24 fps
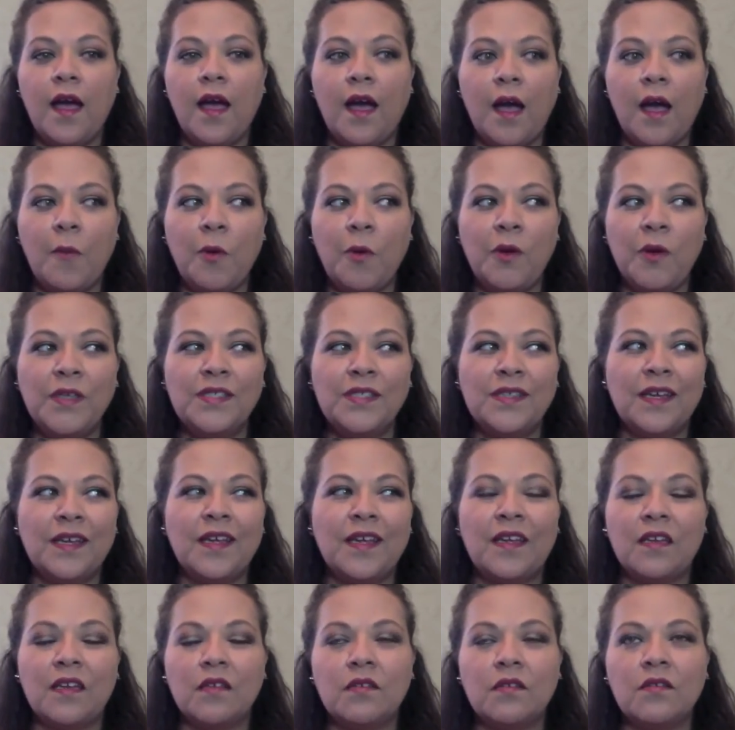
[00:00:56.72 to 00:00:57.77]
I'm always
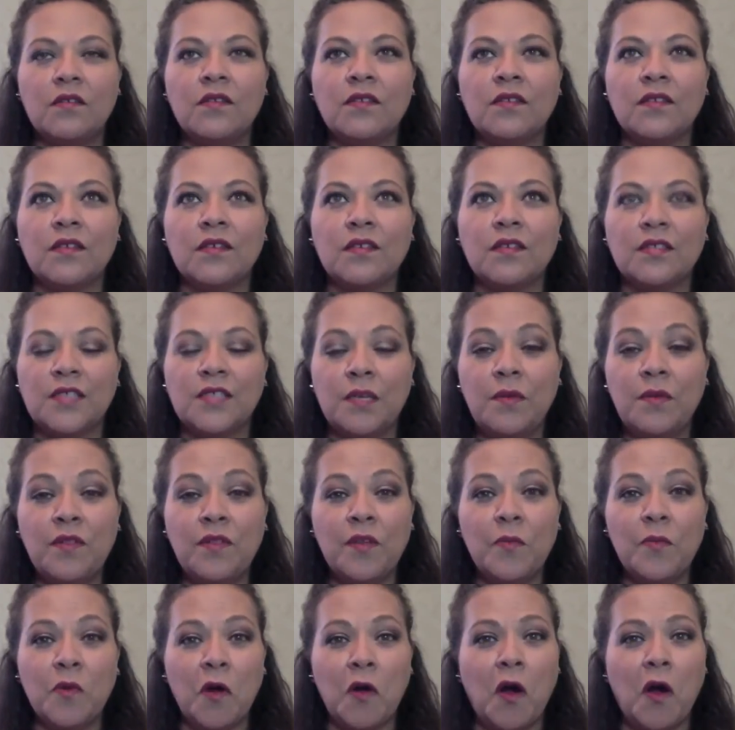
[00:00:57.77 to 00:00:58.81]
like, ugh, some of
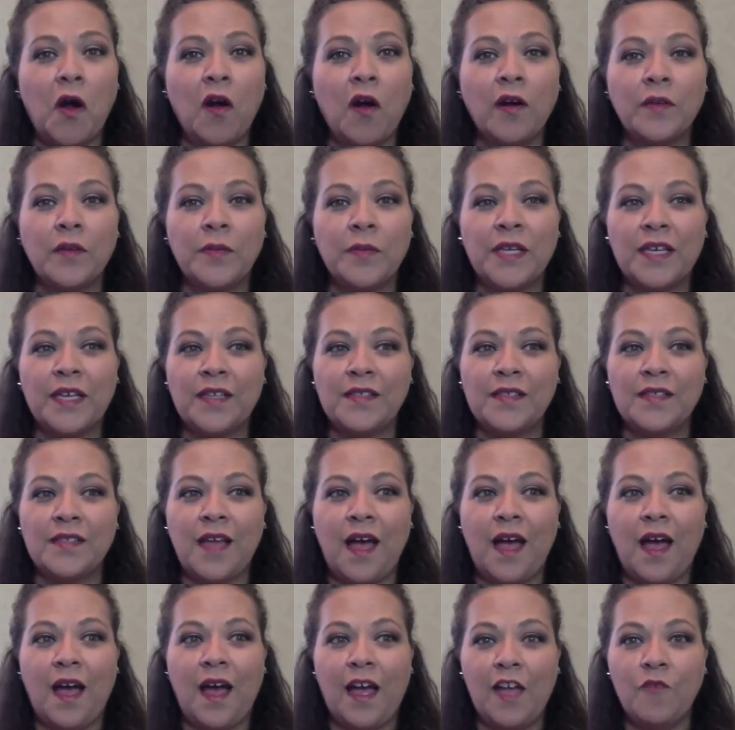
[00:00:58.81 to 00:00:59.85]
them are hard because
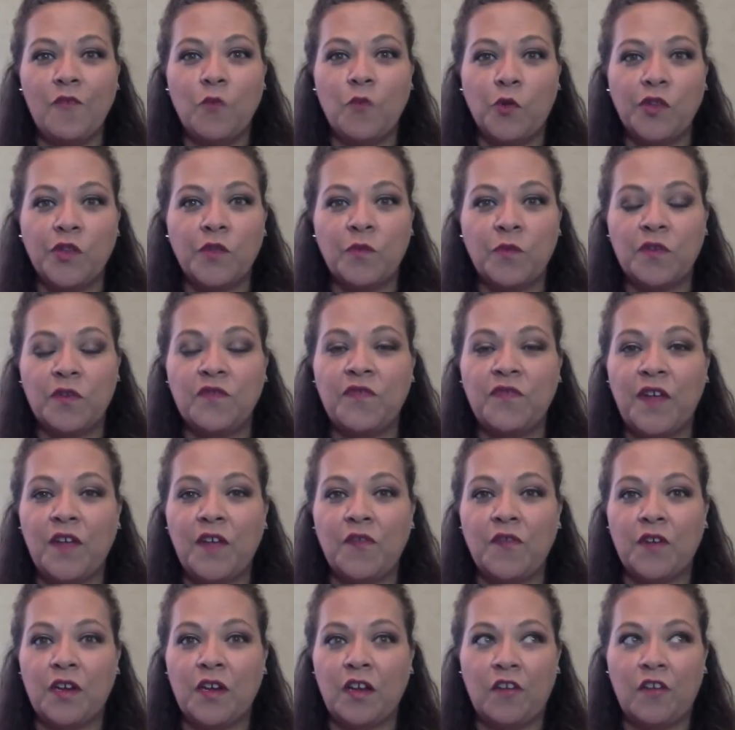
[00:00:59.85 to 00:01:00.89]
I have more than one
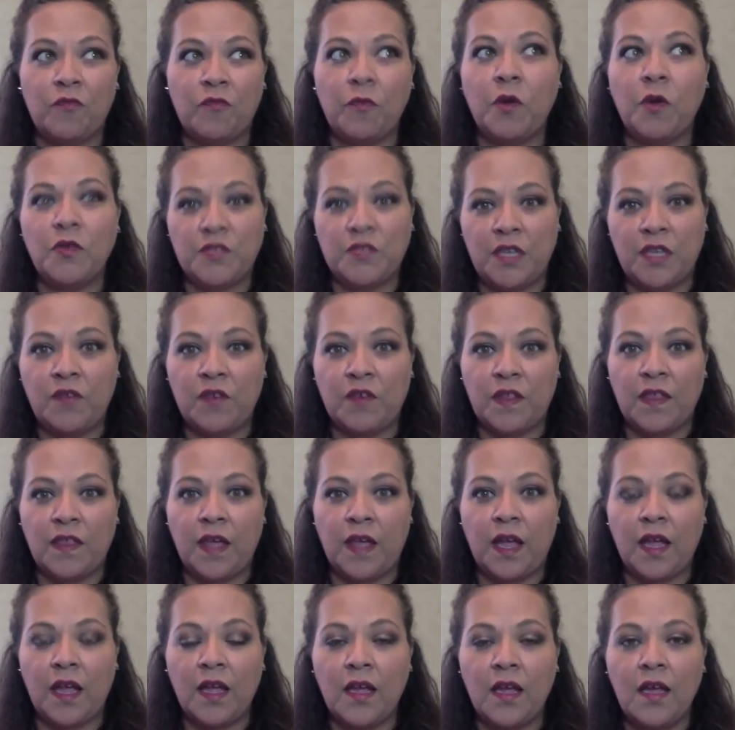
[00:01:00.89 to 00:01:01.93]
favorite of most
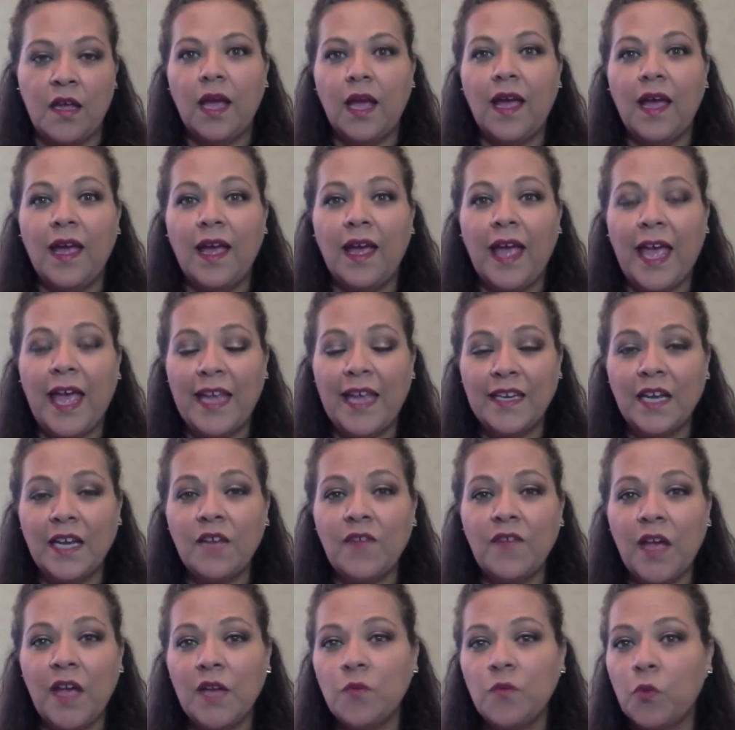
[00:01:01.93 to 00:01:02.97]
everything. And I've
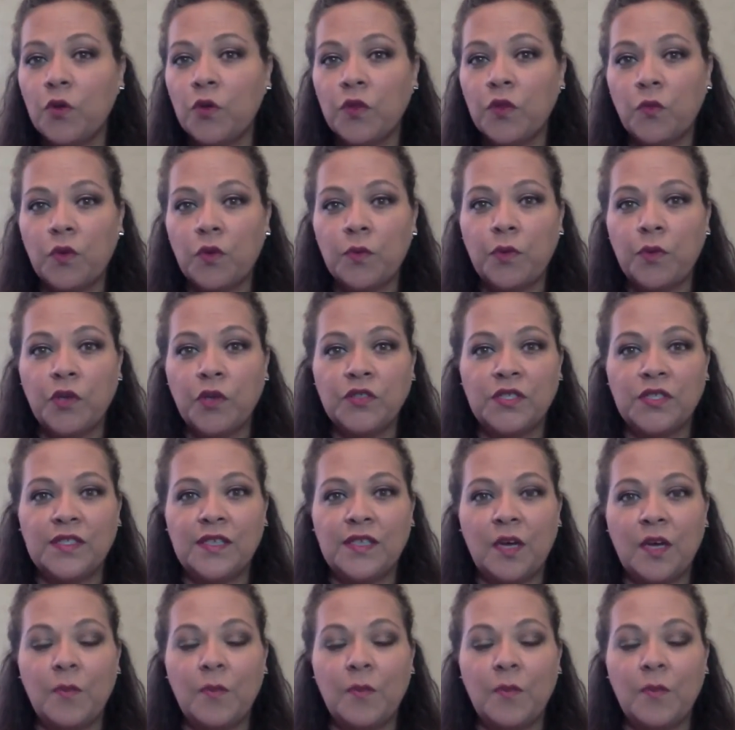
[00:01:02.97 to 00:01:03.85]
had more than one person tell